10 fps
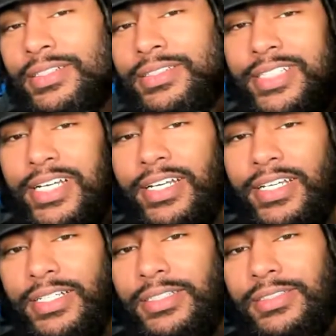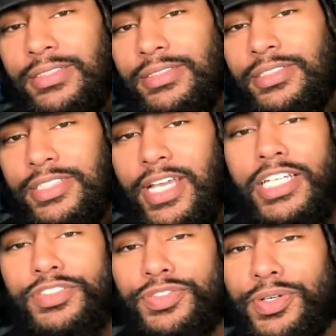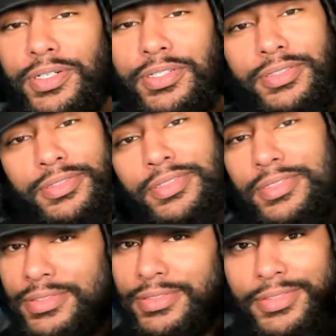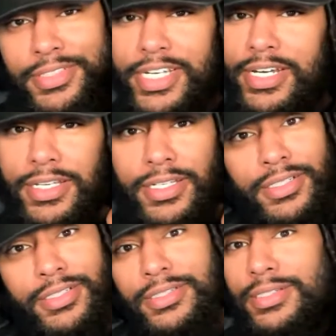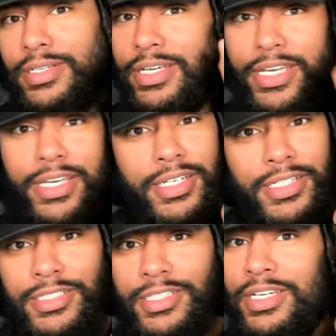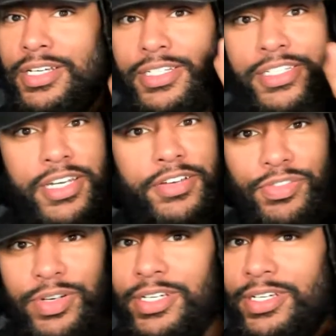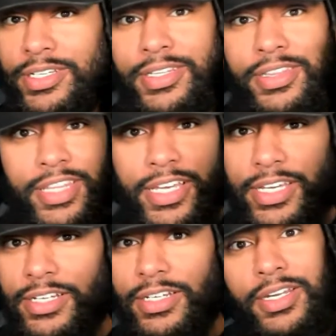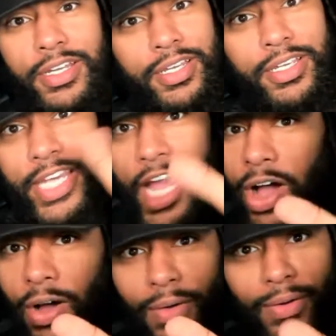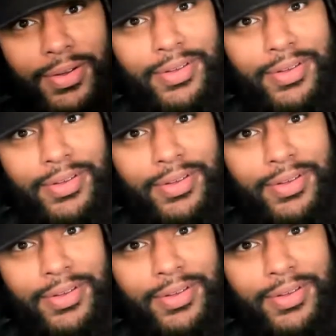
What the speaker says: Diddy stands for Diddy is different than y'all.